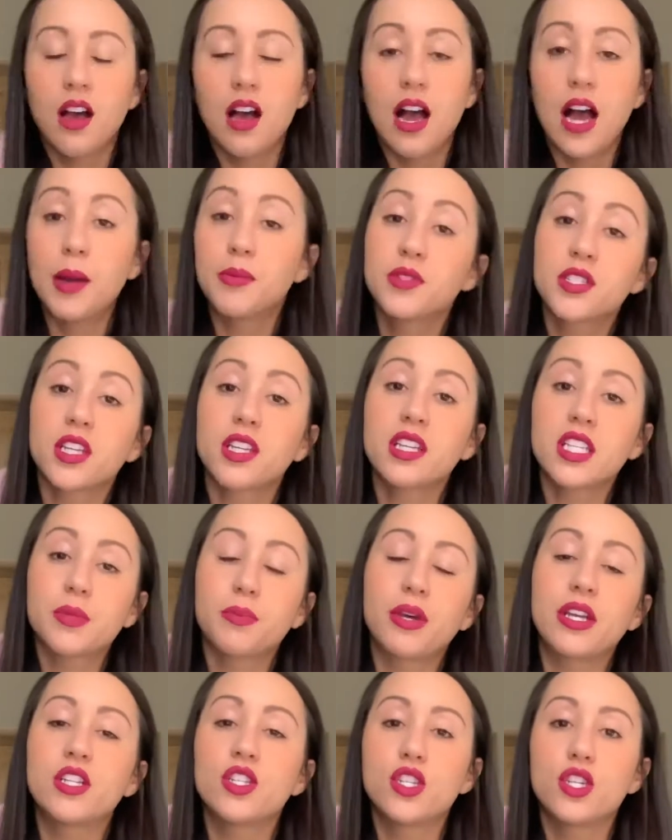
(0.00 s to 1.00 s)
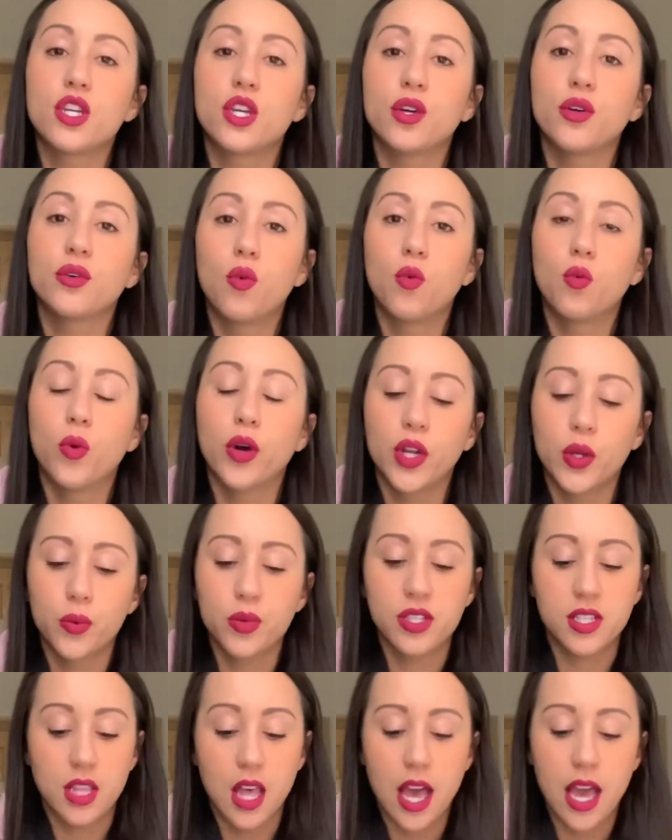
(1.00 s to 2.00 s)
I'm just gonna explain to you what it
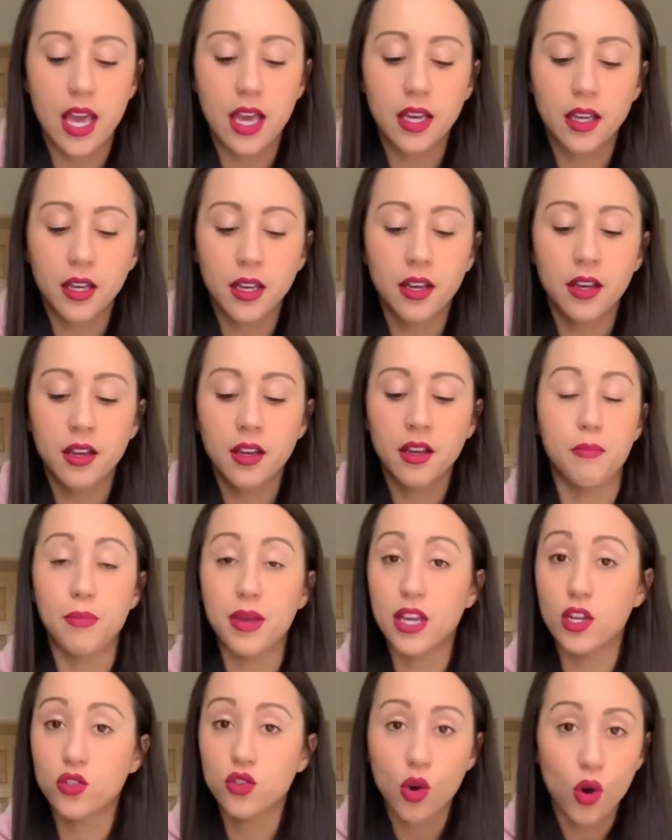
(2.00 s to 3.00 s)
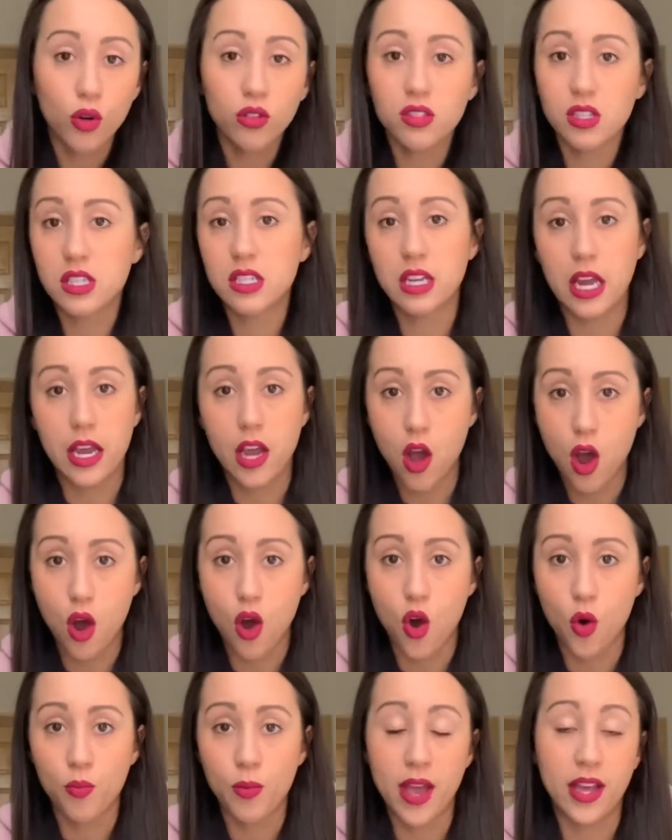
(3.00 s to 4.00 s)
was like being told to stay
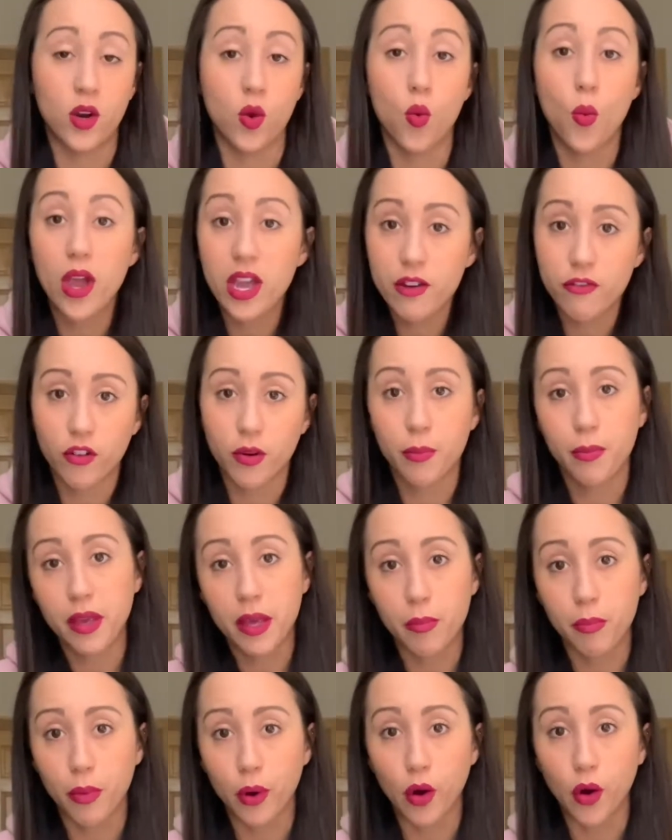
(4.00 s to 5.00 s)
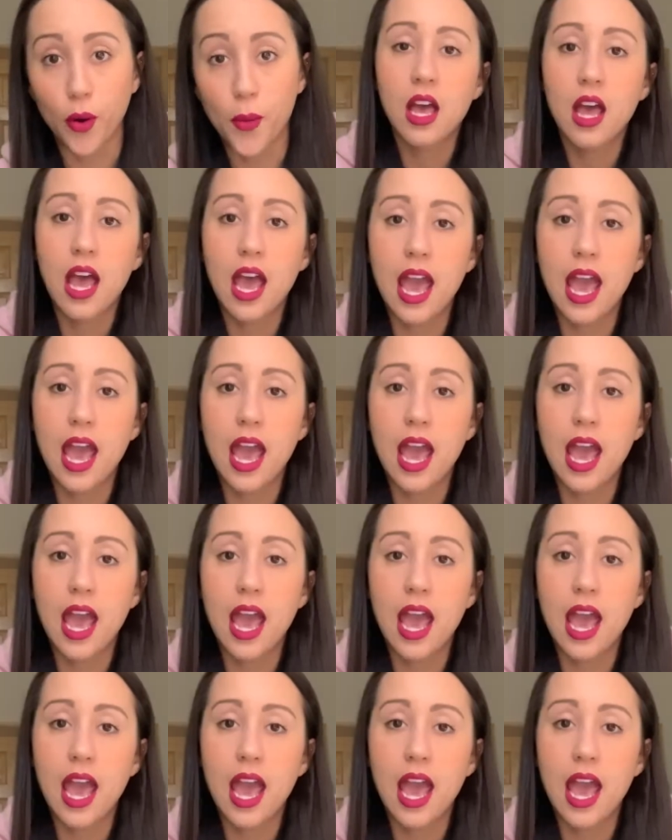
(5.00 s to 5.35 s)
home and away from people,